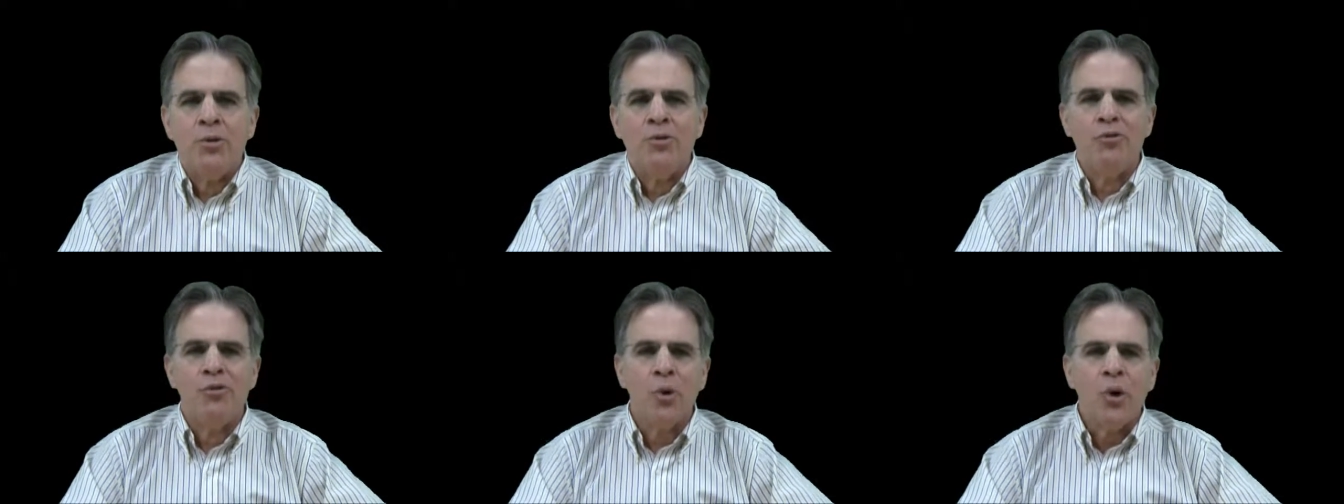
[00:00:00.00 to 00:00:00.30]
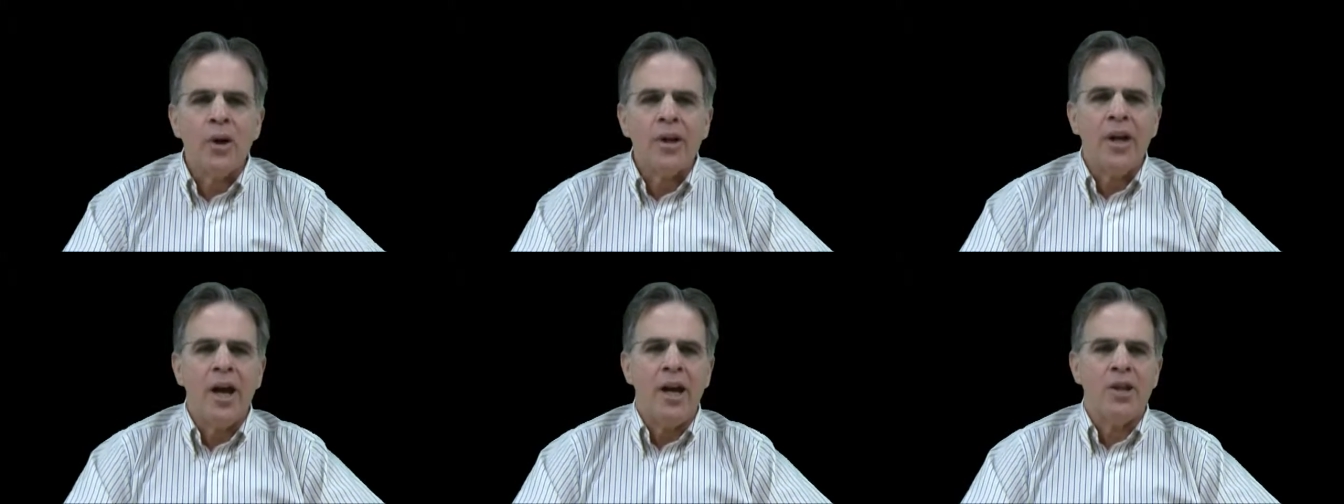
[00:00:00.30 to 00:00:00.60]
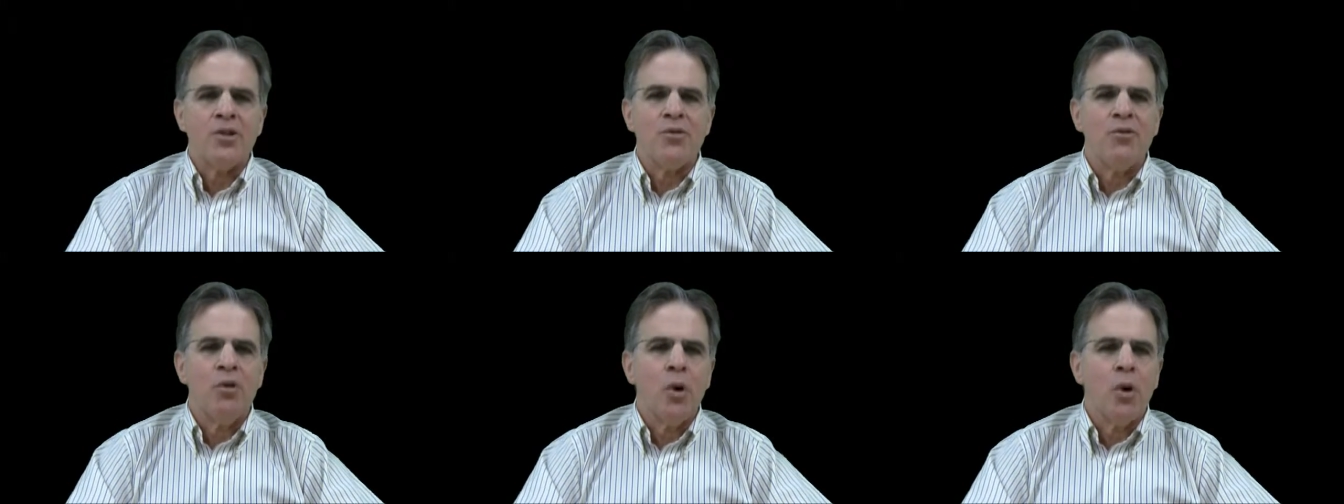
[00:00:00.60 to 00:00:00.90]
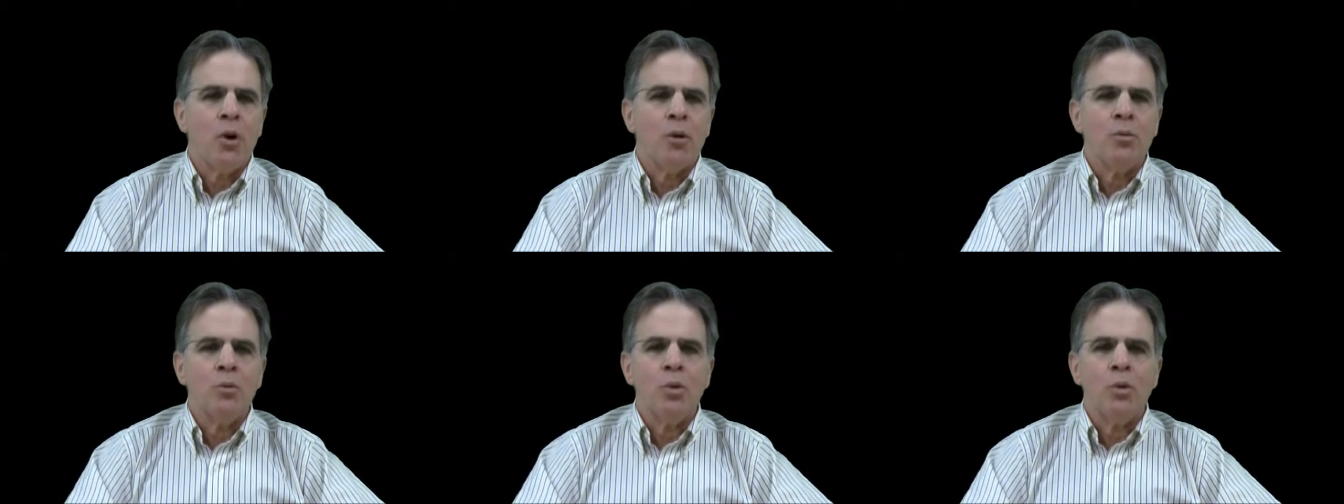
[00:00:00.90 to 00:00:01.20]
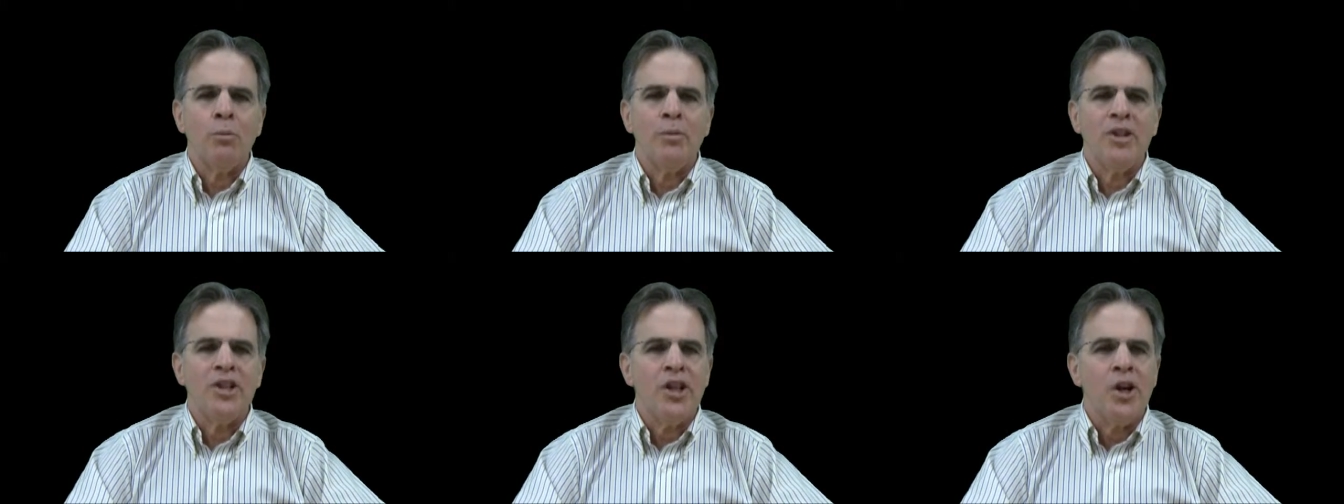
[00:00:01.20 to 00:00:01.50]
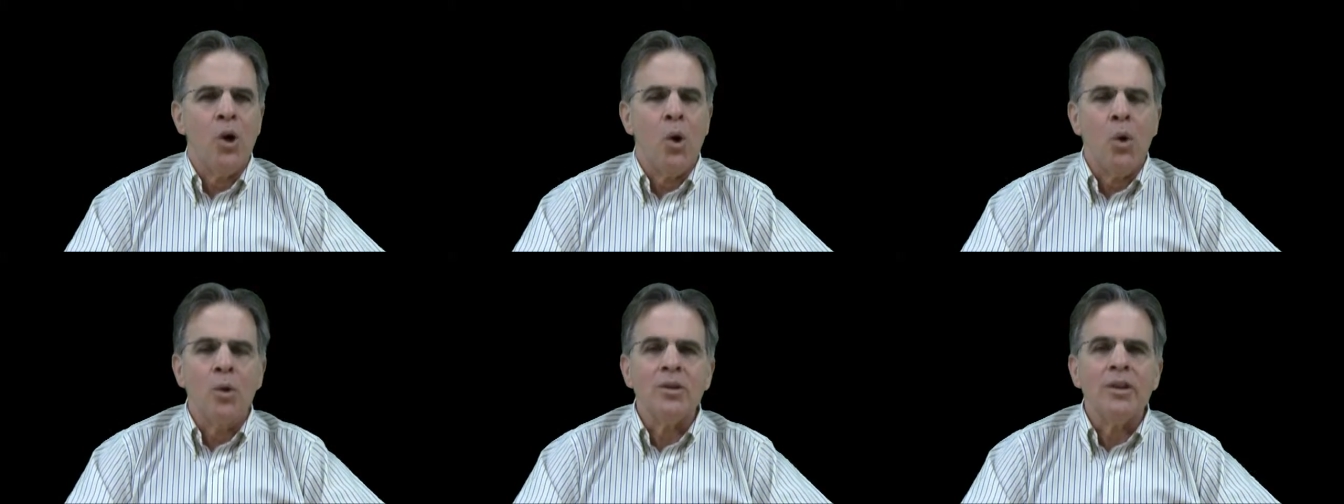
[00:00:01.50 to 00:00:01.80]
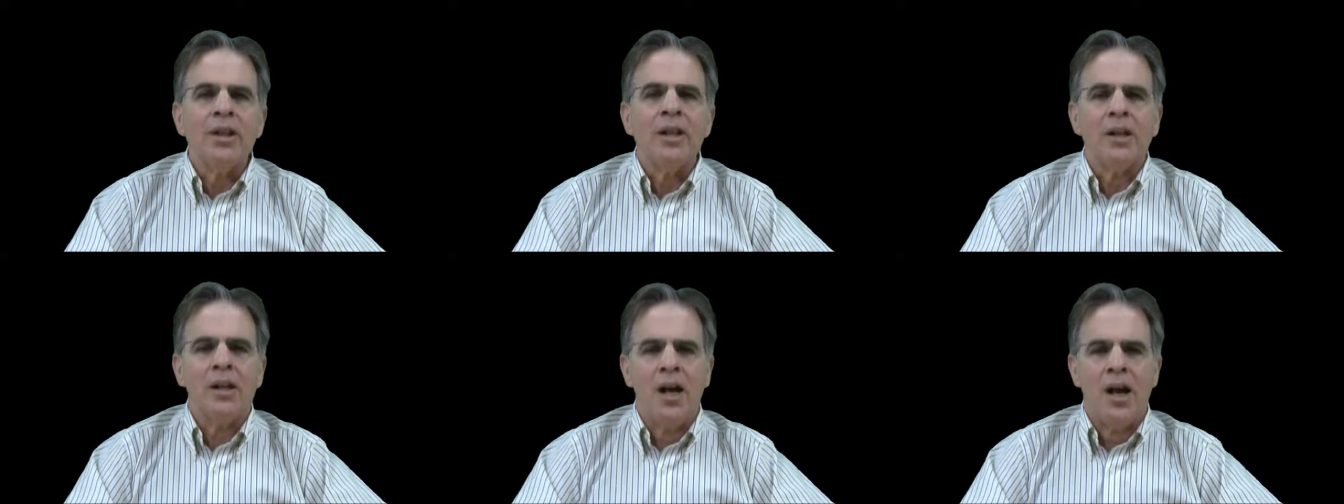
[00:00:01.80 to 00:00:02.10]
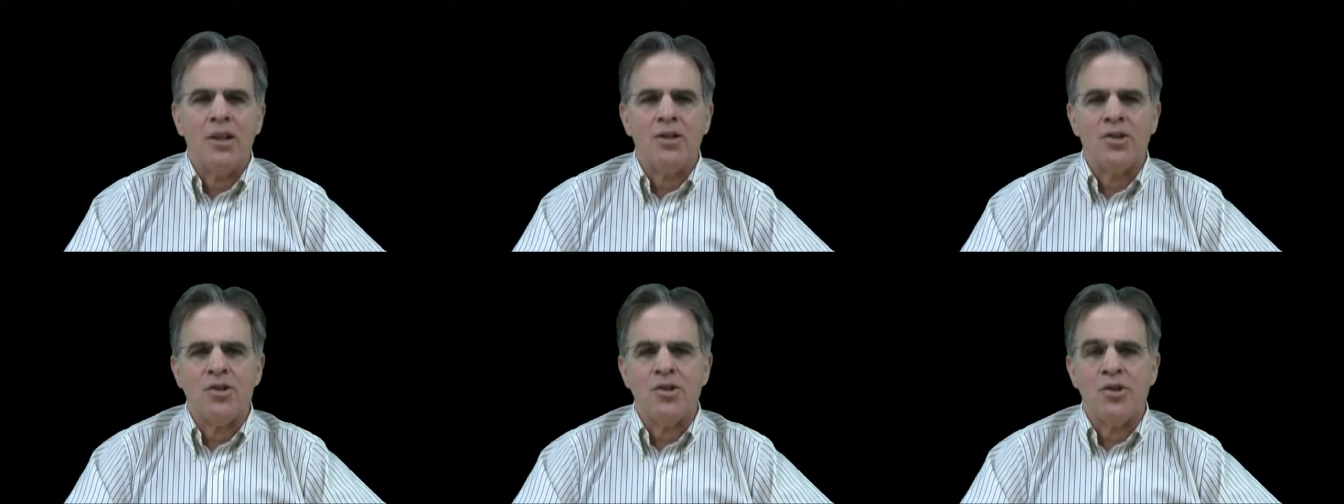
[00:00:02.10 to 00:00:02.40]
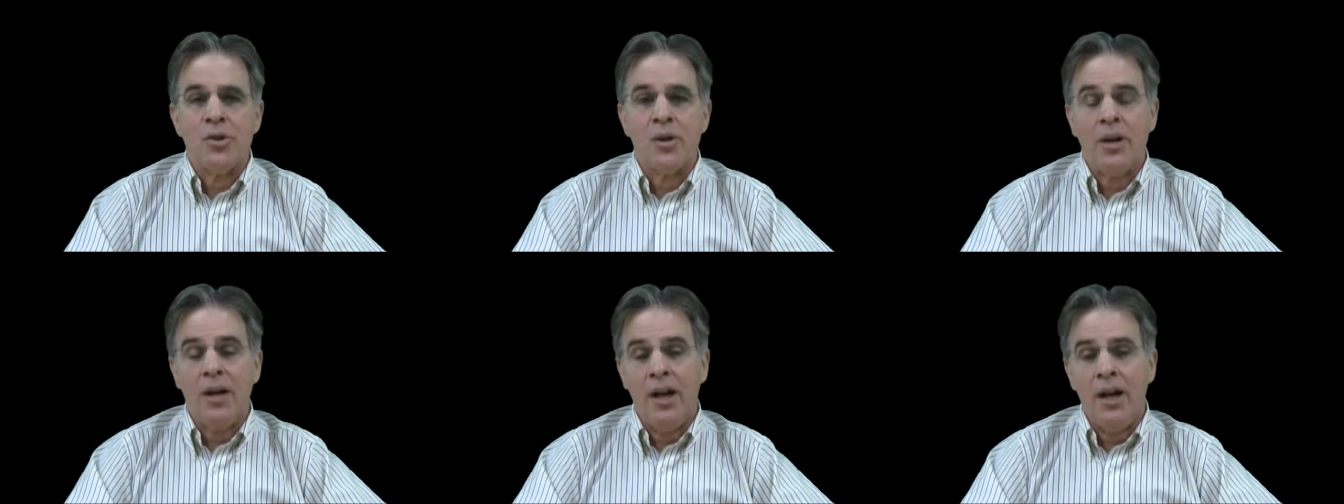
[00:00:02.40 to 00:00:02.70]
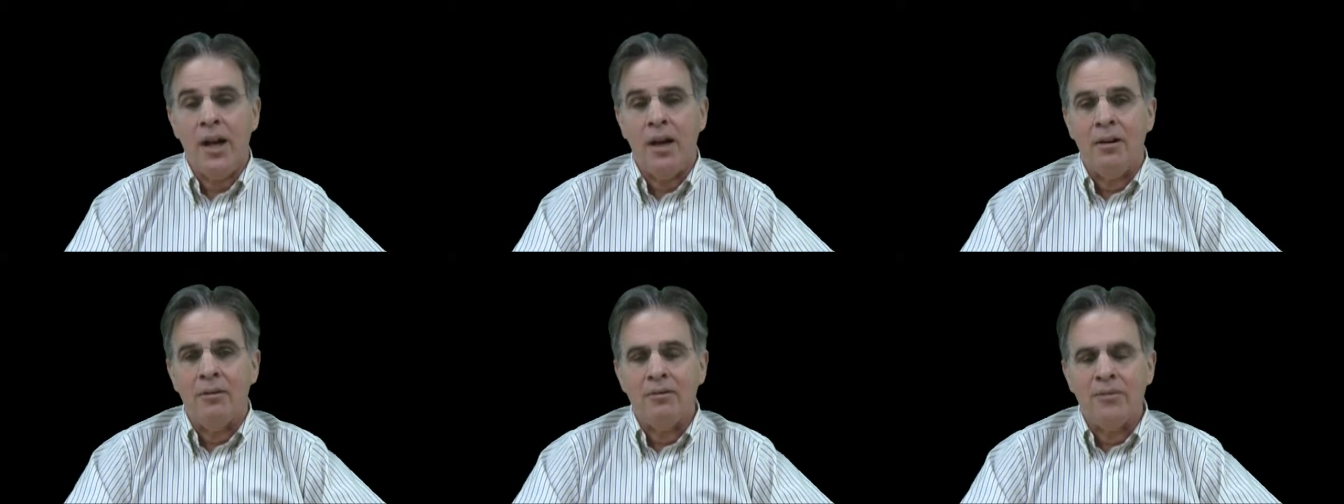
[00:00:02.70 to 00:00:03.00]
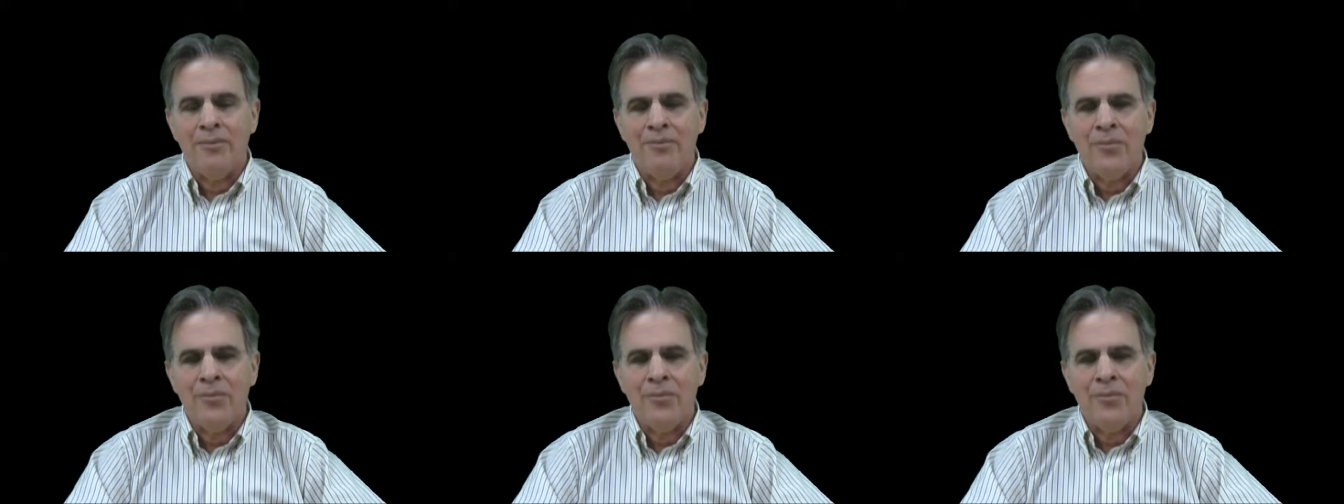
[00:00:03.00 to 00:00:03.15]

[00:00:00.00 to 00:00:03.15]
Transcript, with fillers: you forecast for will be the only classes you can have.